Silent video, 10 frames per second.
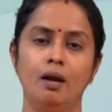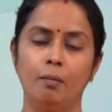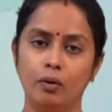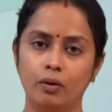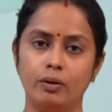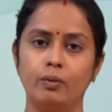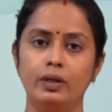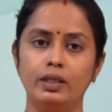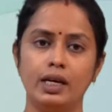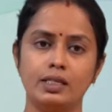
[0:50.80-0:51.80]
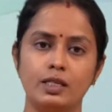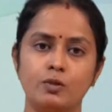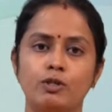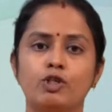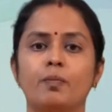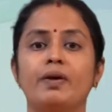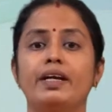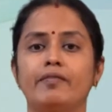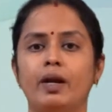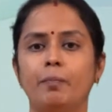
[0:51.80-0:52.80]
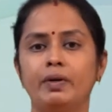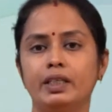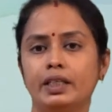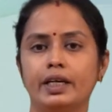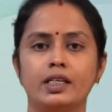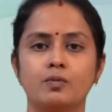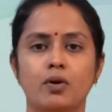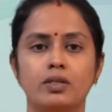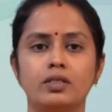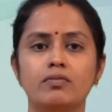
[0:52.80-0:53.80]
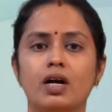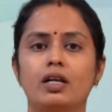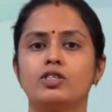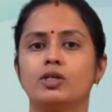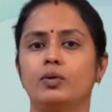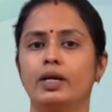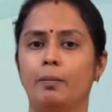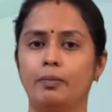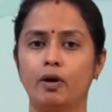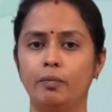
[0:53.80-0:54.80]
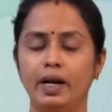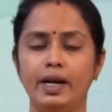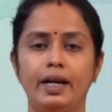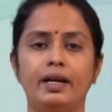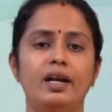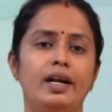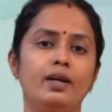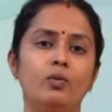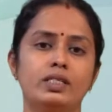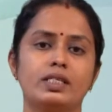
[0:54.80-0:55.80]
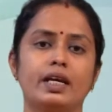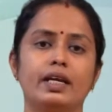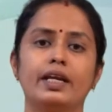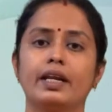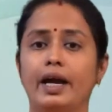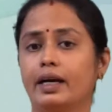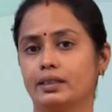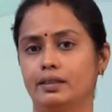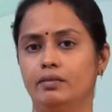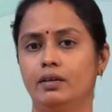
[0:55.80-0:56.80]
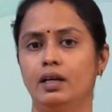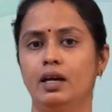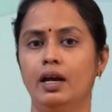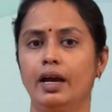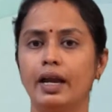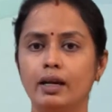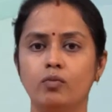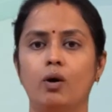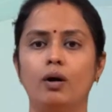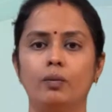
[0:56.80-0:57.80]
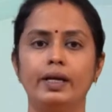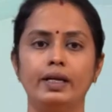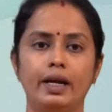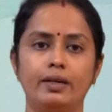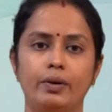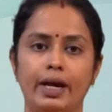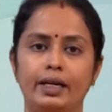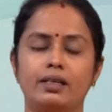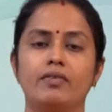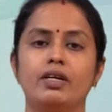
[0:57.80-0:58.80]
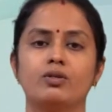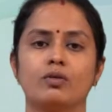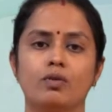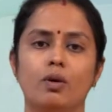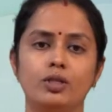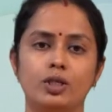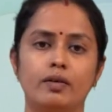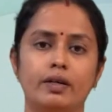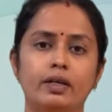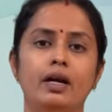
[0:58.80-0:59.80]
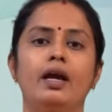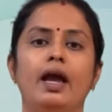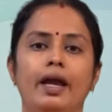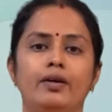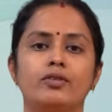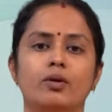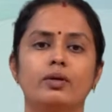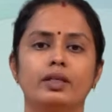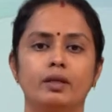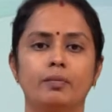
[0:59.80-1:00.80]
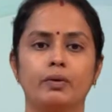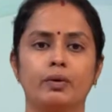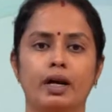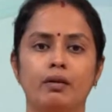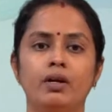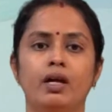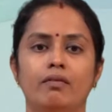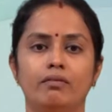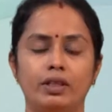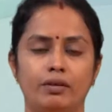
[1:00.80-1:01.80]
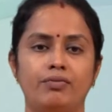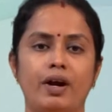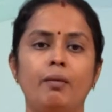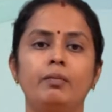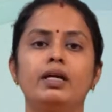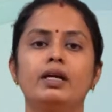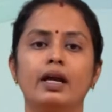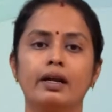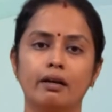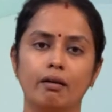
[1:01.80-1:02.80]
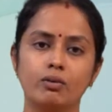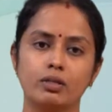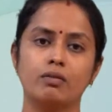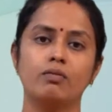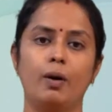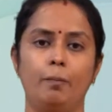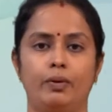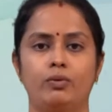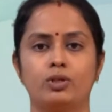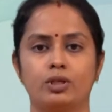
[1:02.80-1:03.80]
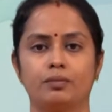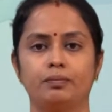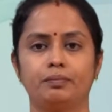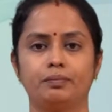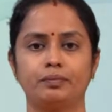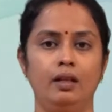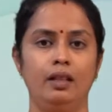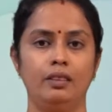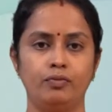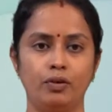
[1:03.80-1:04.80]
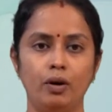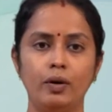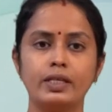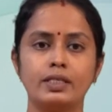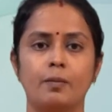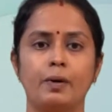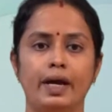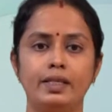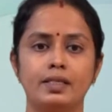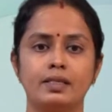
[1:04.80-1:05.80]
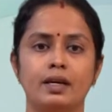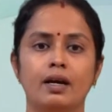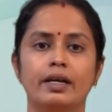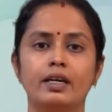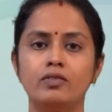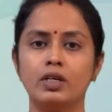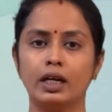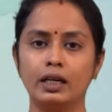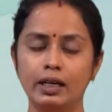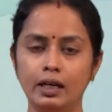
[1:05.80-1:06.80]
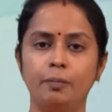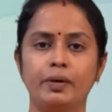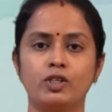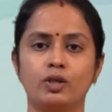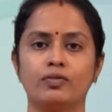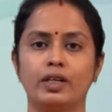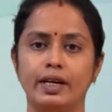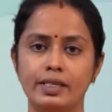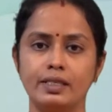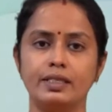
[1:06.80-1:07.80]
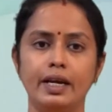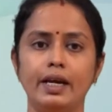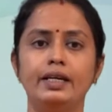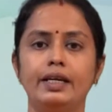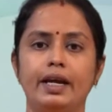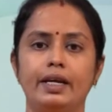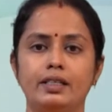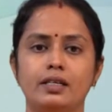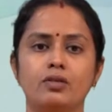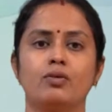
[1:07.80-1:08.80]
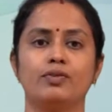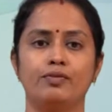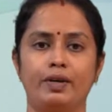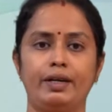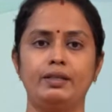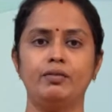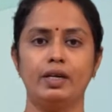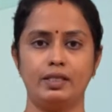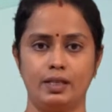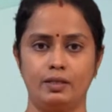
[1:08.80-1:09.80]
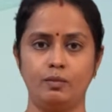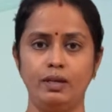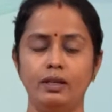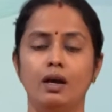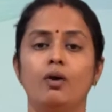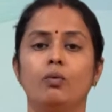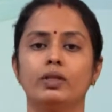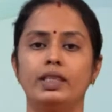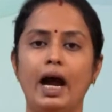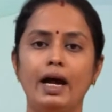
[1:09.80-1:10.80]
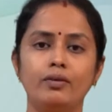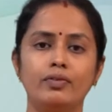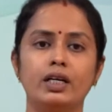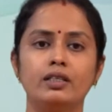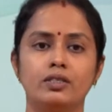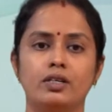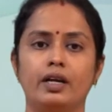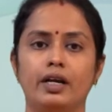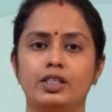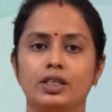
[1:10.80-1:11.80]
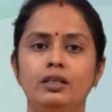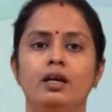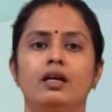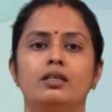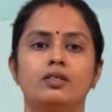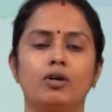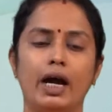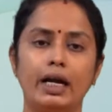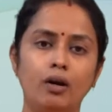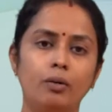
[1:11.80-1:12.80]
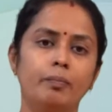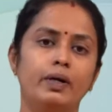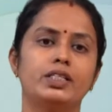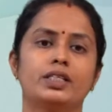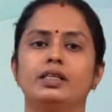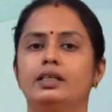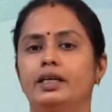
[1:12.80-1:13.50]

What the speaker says: Moreover, the assessment should be developmentally responsive, culturally appropriate, and linguistically reactive, involving day-to-day activities of all children enrolled in the program with a family-inclusive approach. The following subheads gives a clear picture of the necessary indicators of effective assessment with that of the consideration to accomplish the